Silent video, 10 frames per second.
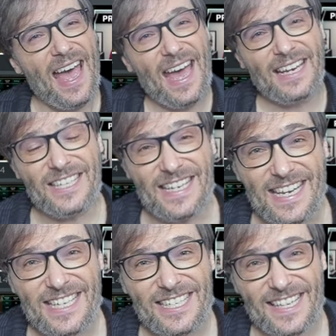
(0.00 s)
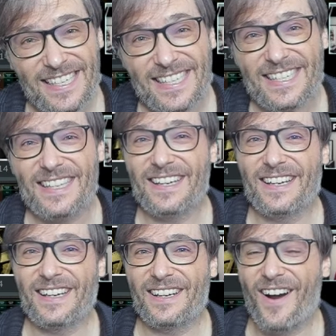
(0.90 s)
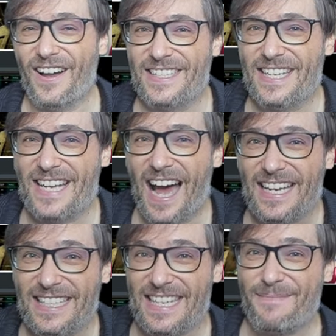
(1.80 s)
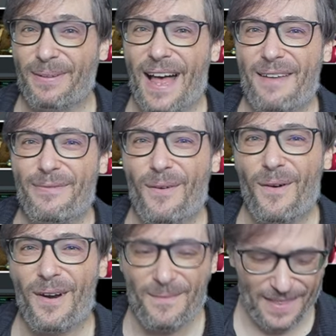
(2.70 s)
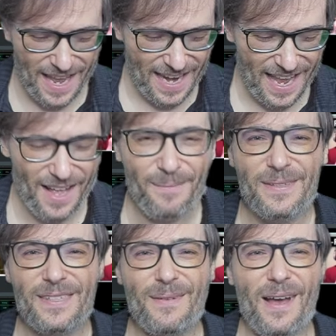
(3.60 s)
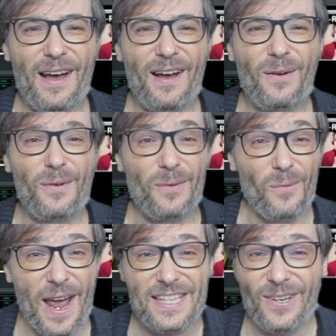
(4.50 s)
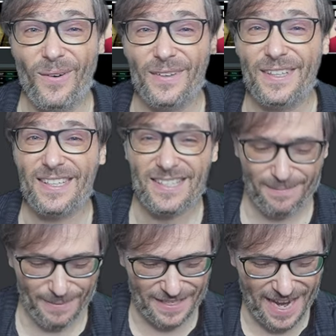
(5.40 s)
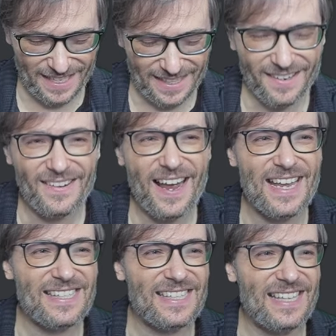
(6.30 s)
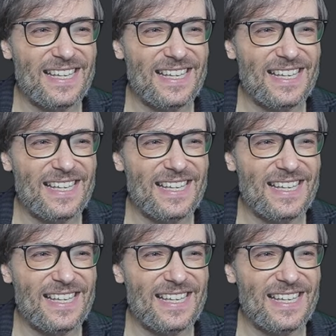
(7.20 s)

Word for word: and Aegis, the content ID platform that helps uh, rights holders protect their rights.